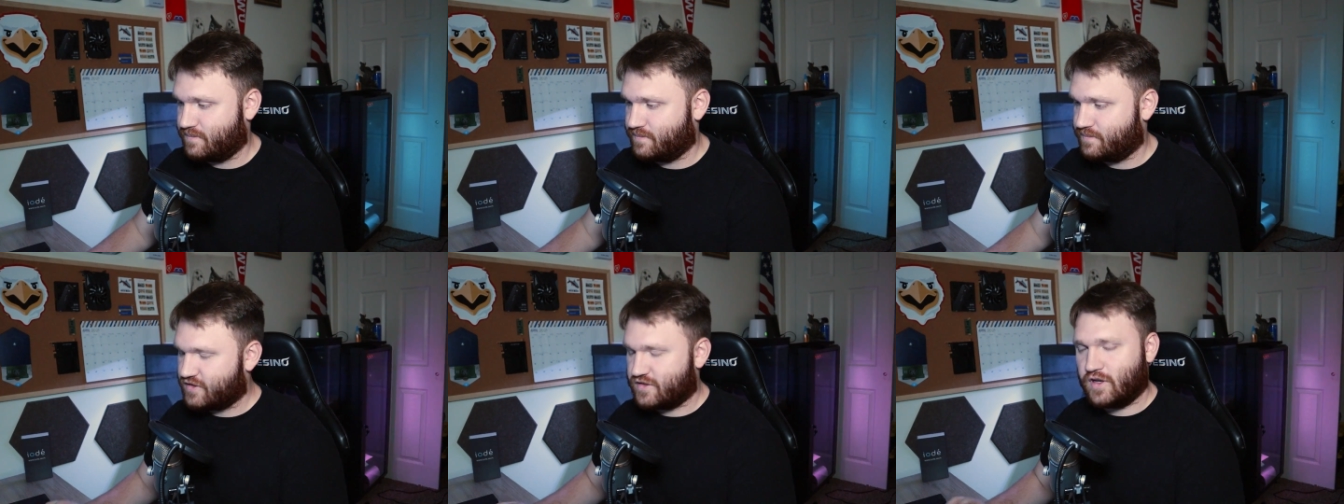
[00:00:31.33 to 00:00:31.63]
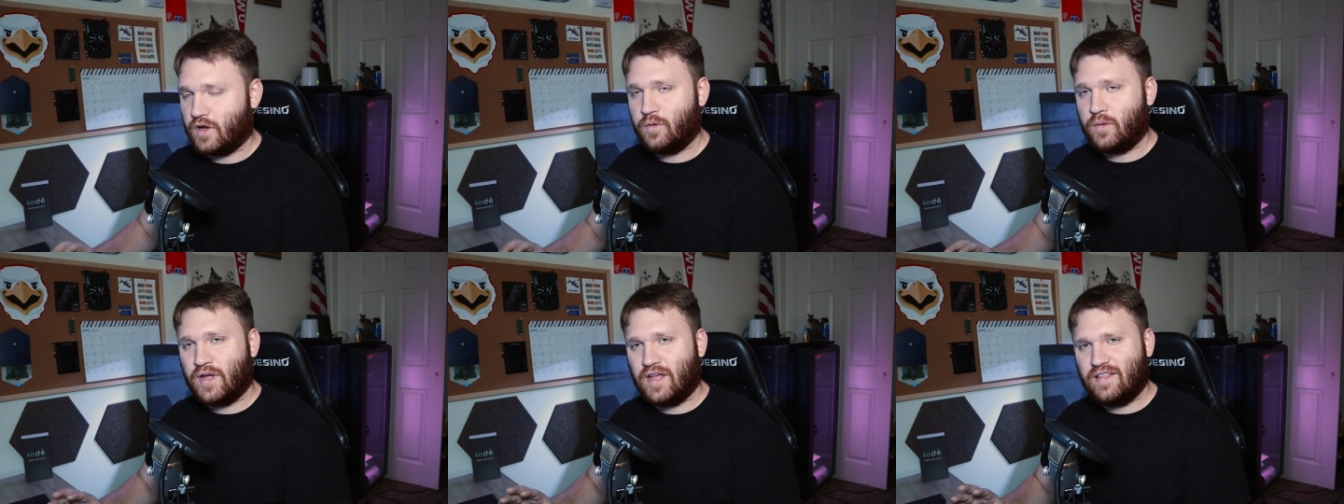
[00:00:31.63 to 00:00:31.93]

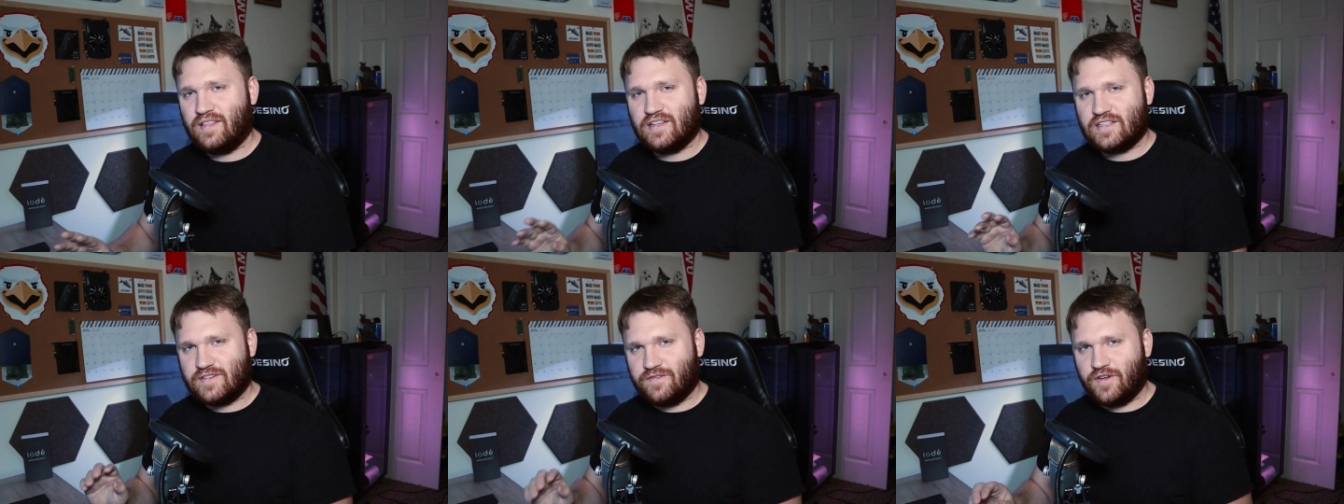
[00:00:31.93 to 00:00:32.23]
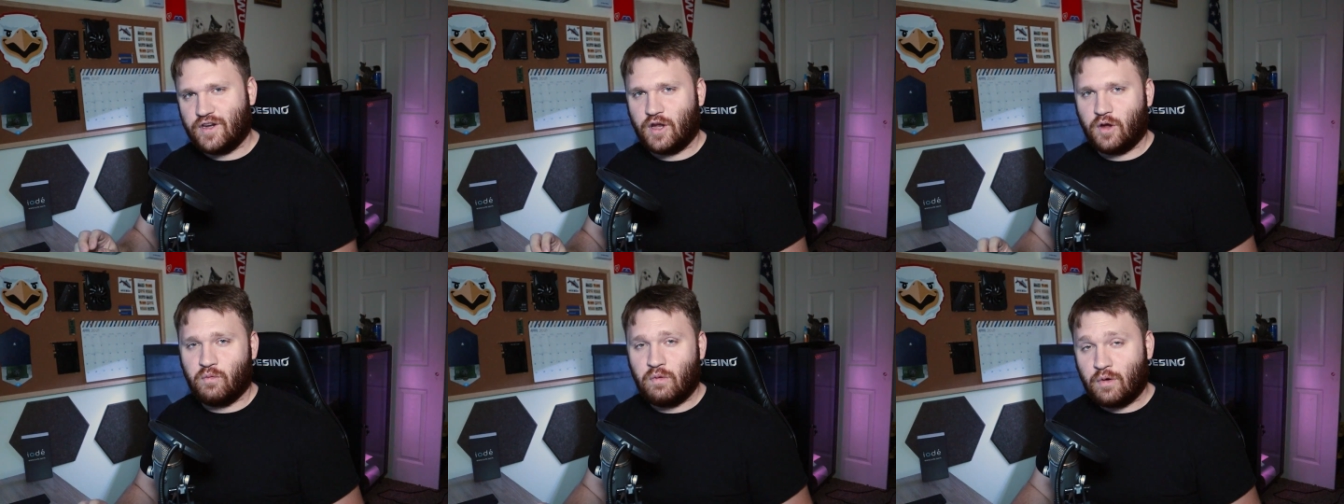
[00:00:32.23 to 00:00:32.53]
So in this
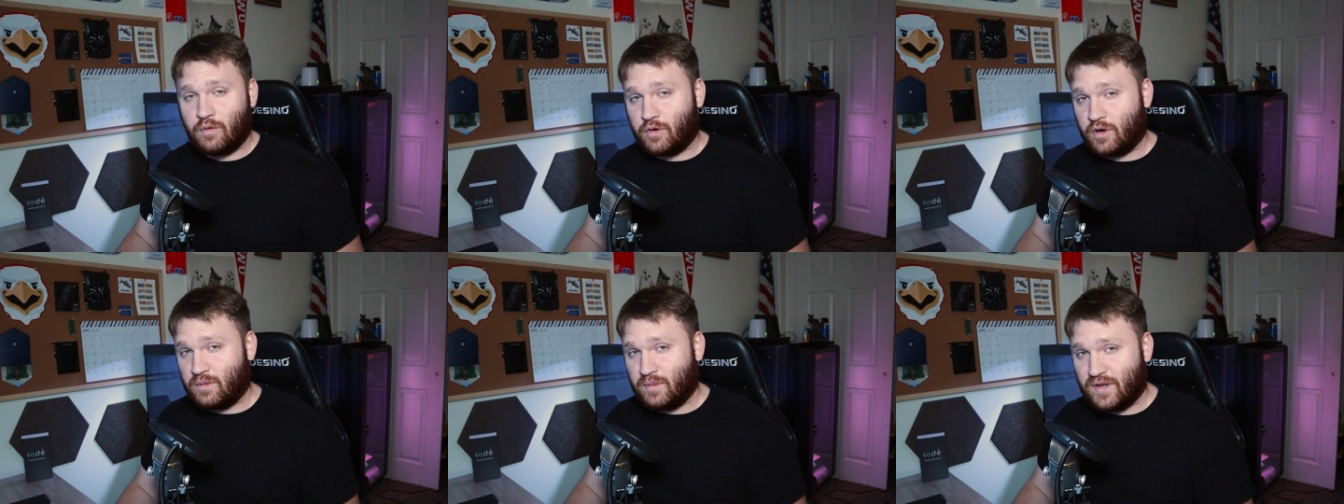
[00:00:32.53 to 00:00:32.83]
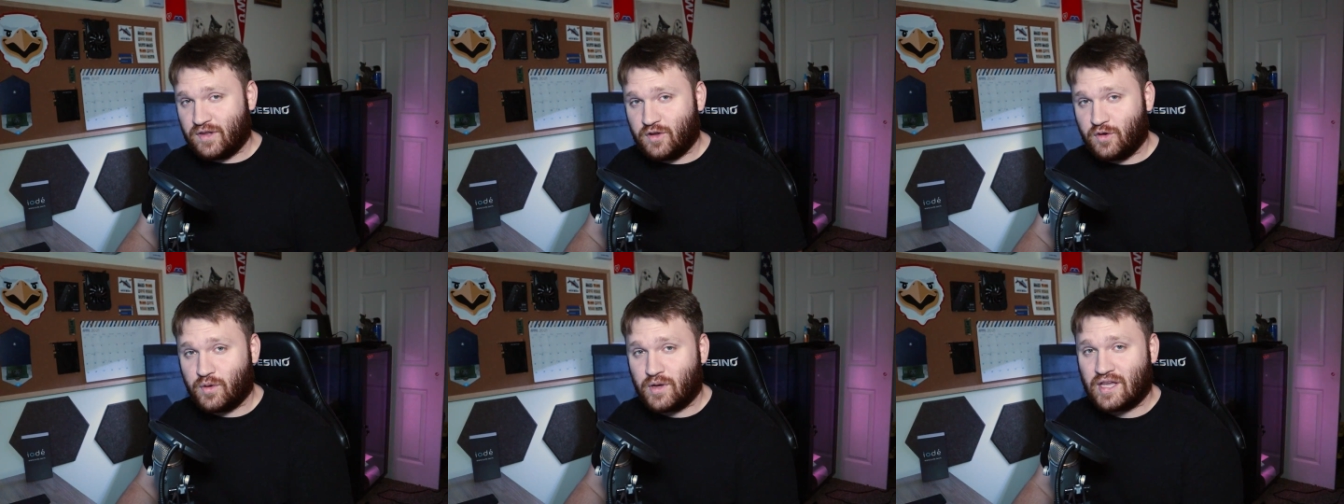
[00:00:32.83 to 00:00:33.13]
video, what we're going to
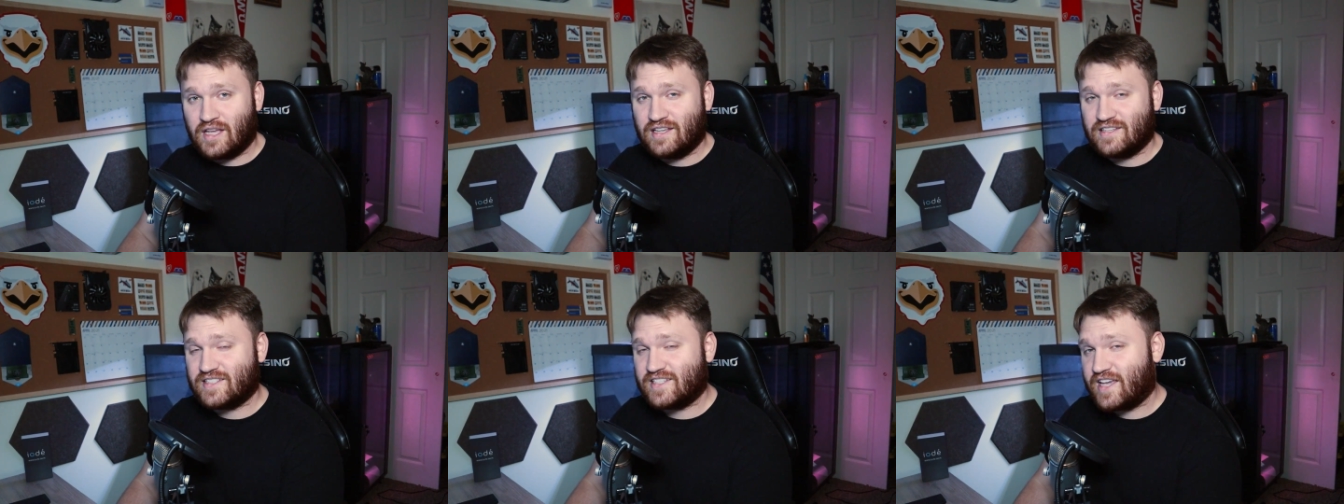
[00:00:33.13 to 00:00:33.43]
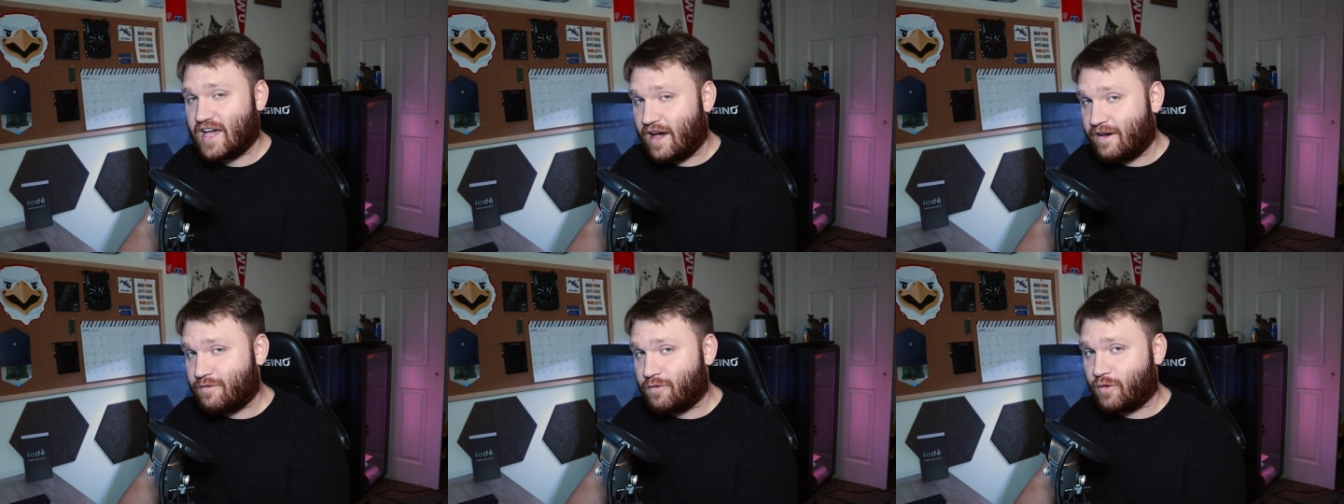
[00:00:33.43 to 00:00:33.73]
be doing is
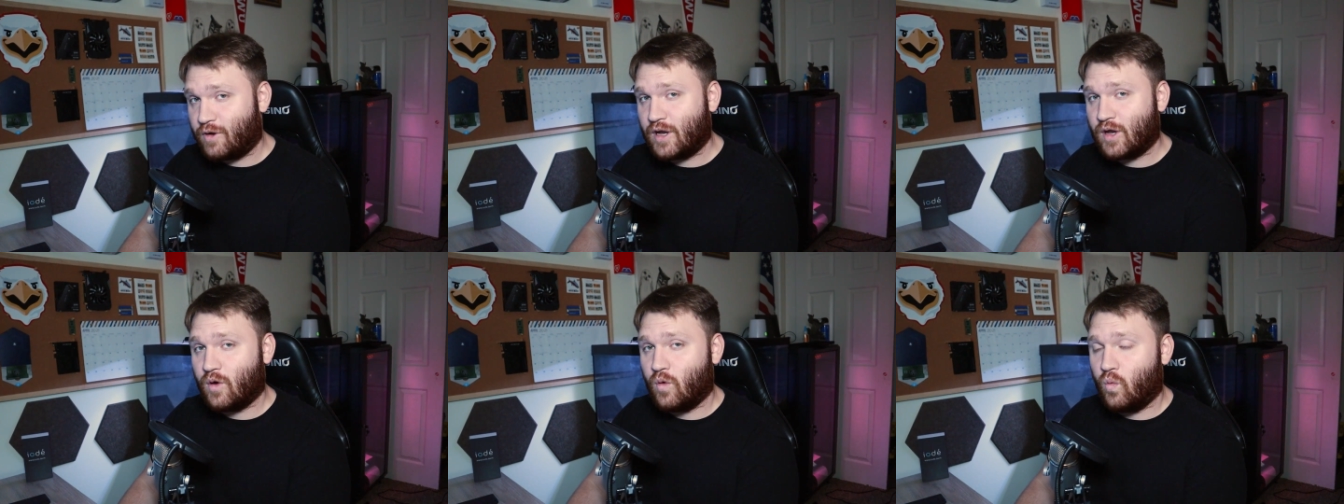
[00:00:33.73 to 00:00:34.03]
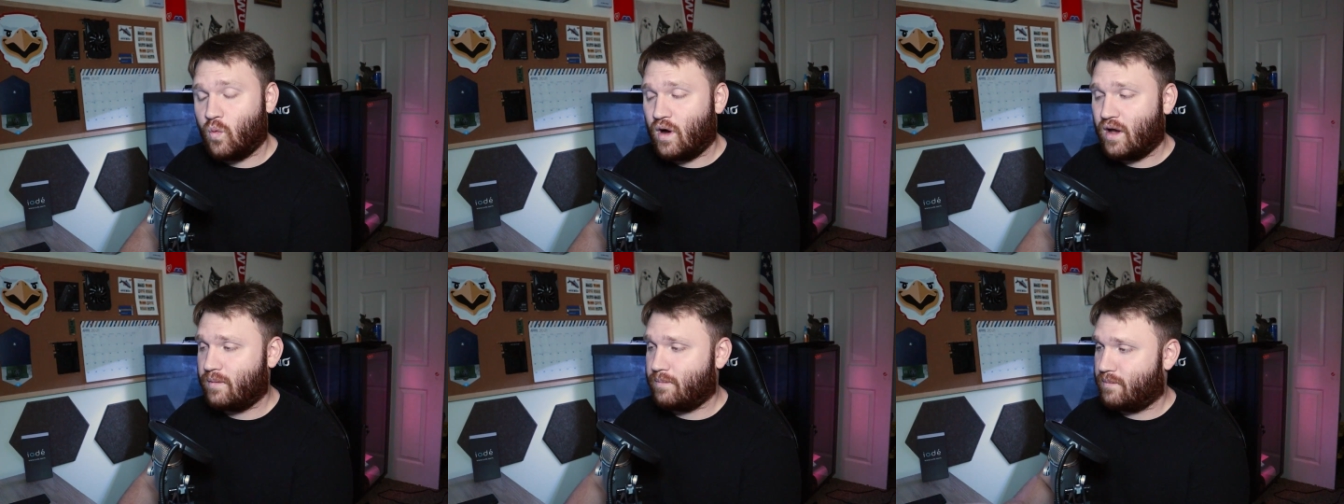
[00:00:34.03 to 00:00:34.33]
covering
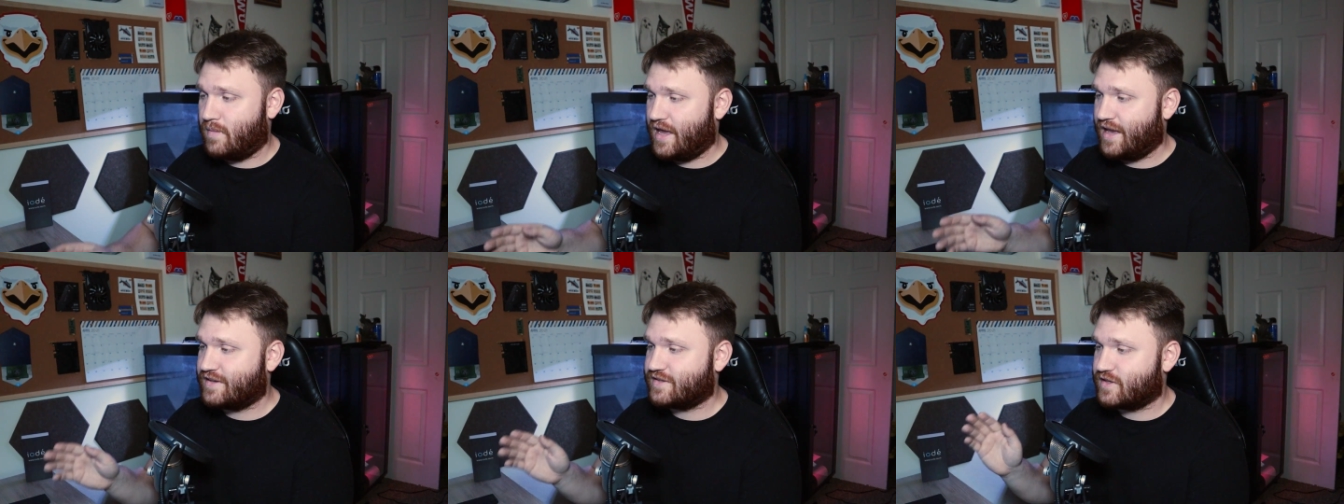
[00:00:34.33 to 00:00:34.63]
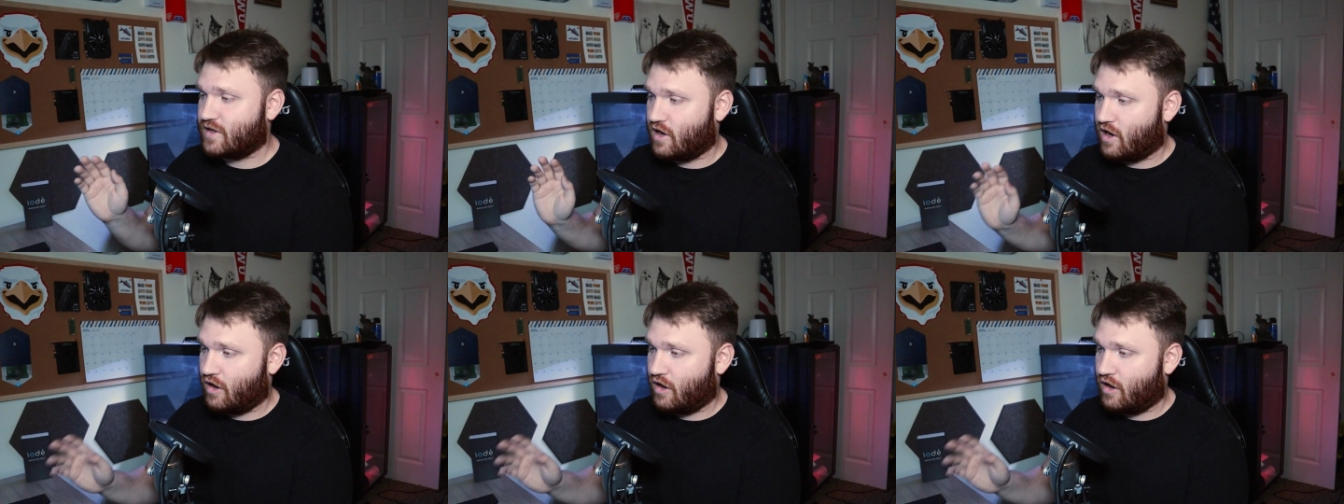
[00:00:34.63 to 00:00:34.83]
what makes